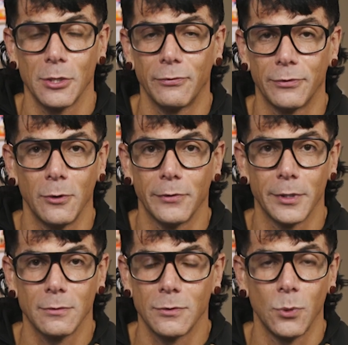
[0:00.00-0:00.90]
so for
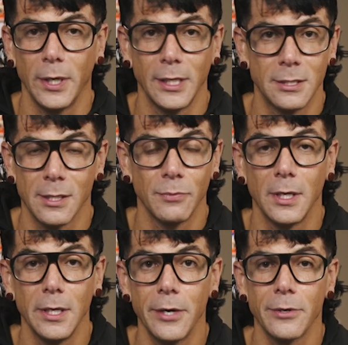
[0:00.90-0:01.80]
over
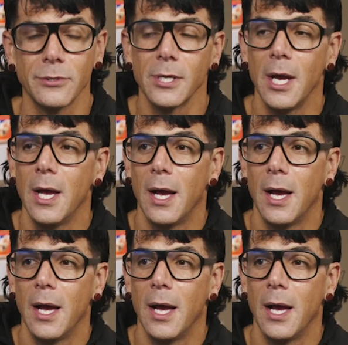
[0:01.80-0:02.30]
20-something years.